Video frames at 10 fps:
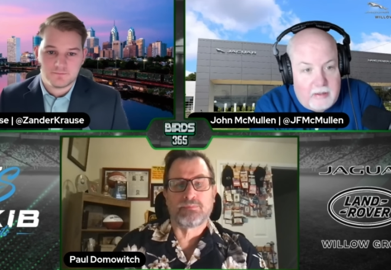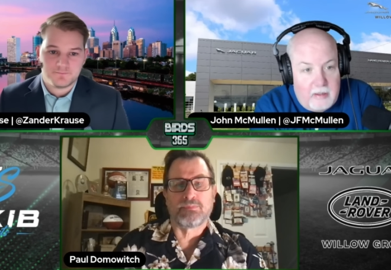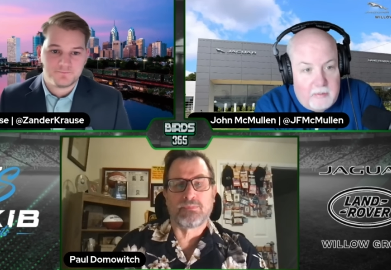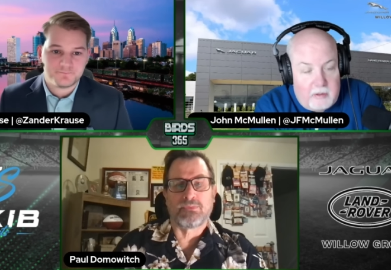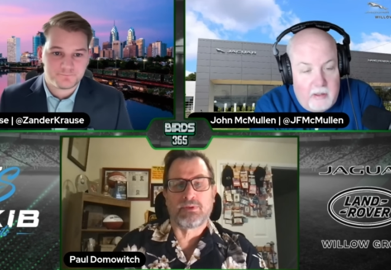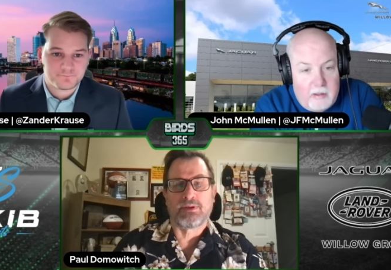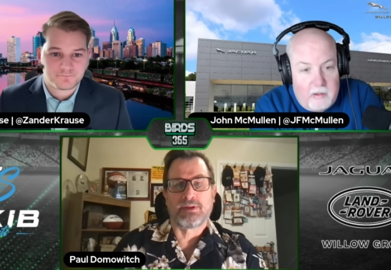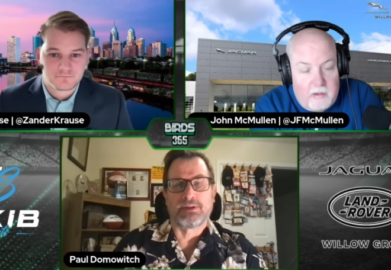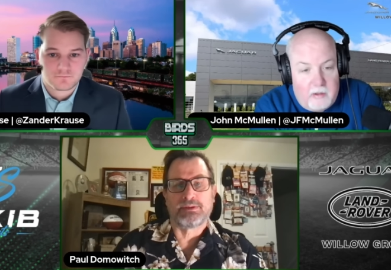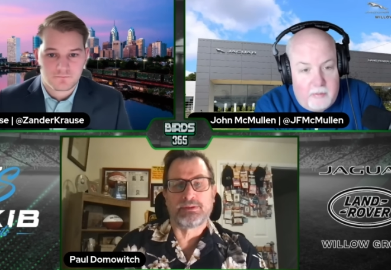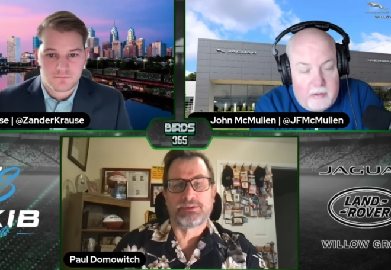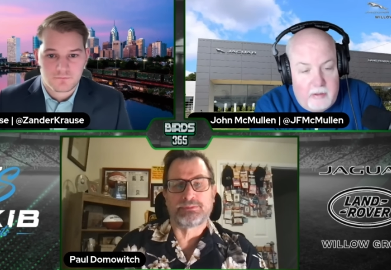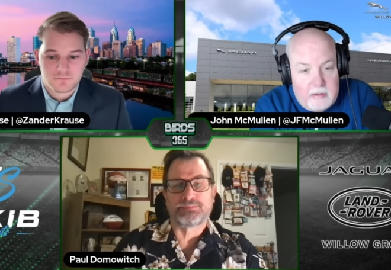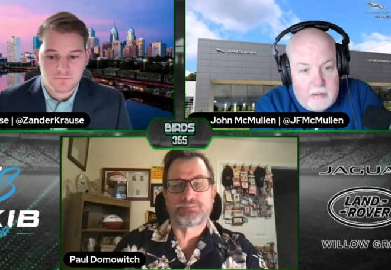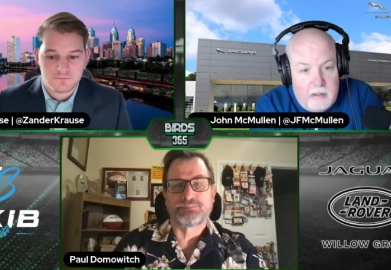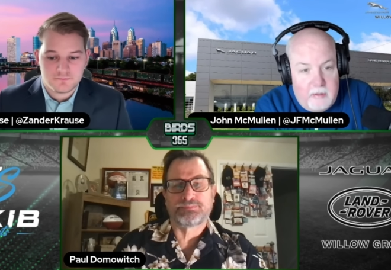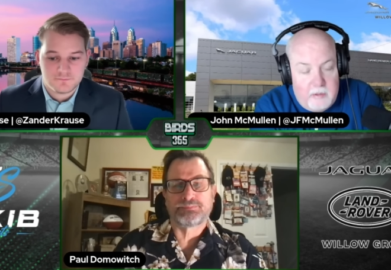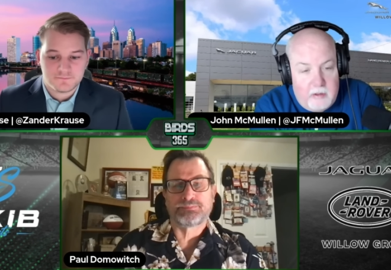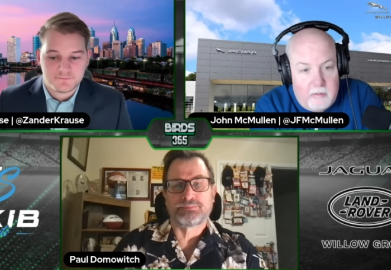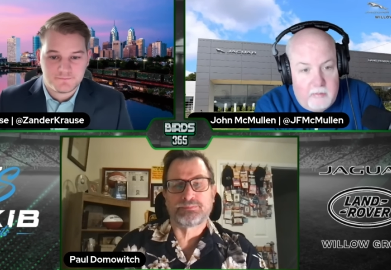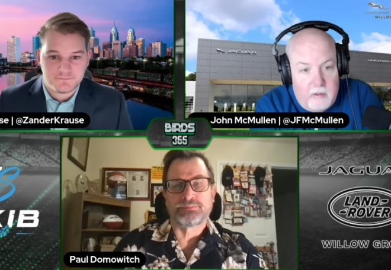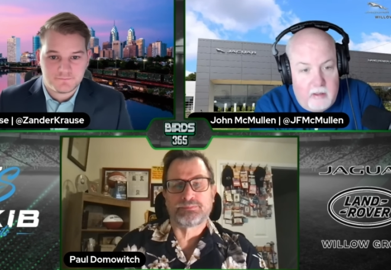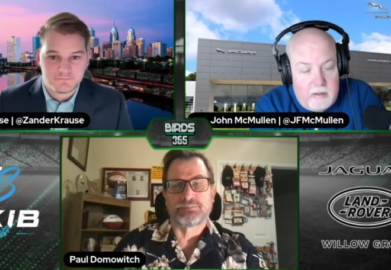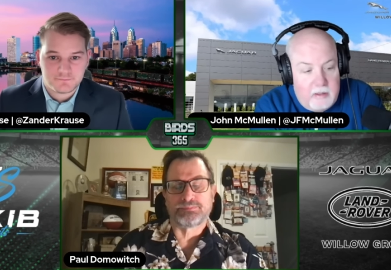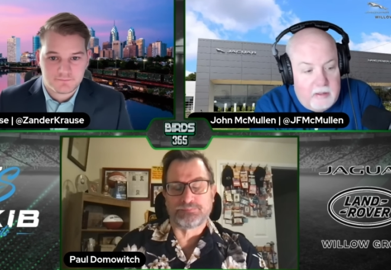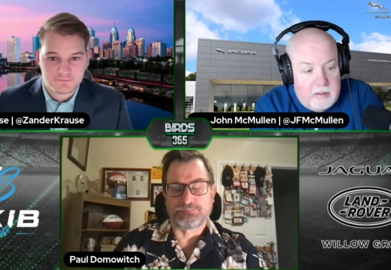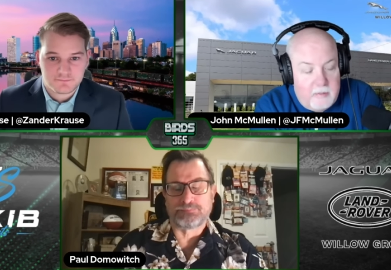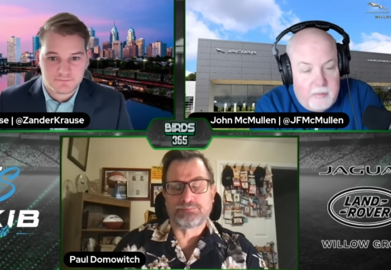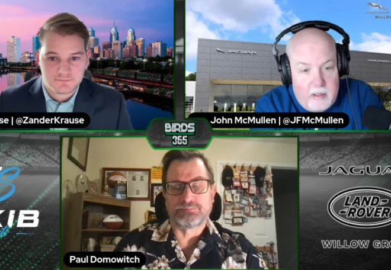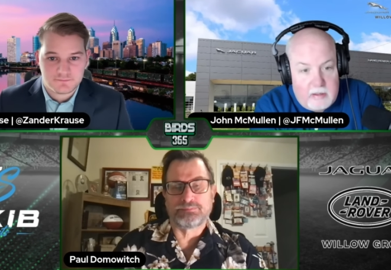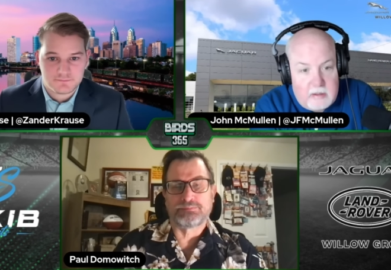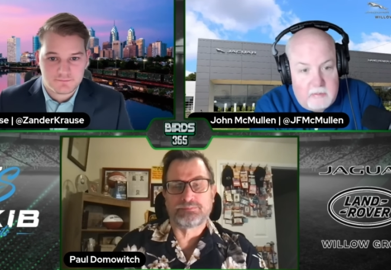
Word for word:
Speaker 1: a play caller, play schemer. I think he's the mm-hmm. best.